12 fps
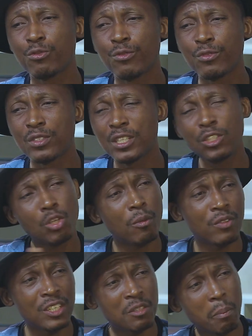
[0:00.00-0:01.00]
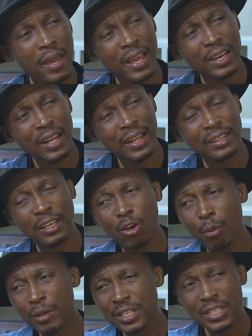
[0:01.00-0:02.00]
you've seen some of these men at the
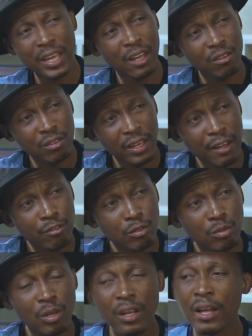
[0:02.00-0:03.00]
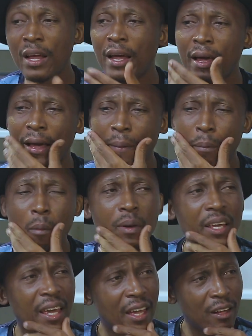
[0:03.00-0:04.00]
community health level,
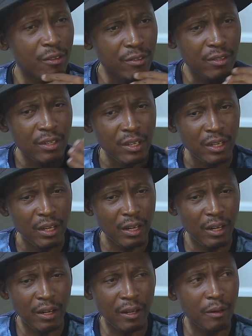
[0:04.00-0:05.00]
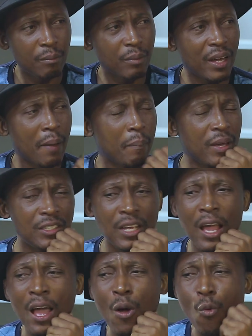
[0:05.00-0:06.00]
public health
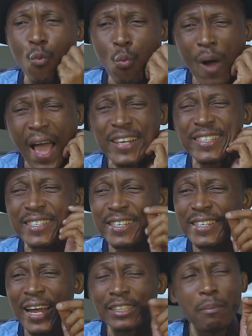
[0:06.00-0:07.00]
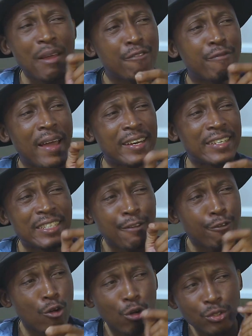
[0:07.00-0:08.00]
campaigns. Why is it that men find it
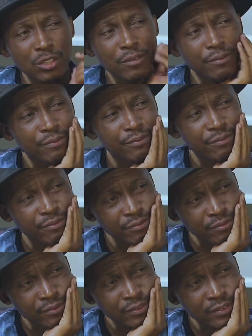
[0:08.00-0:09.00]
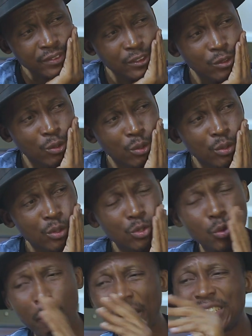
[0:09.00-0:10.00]
difficult, you know,
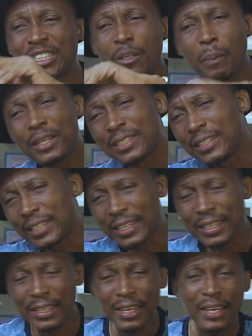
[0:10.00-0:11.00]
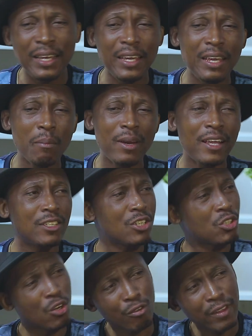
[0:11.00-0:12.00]
to participate in the
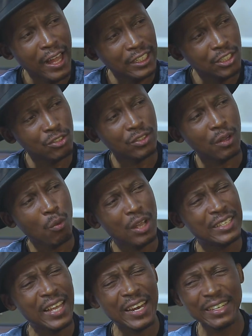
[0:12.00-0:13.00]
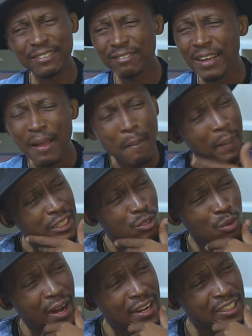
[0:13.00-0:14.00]
immunization of their children? Is there any
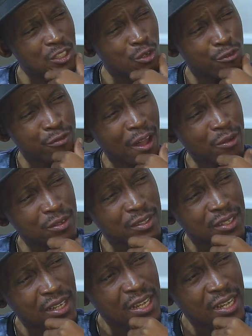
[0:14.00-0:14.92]
particular reason you found?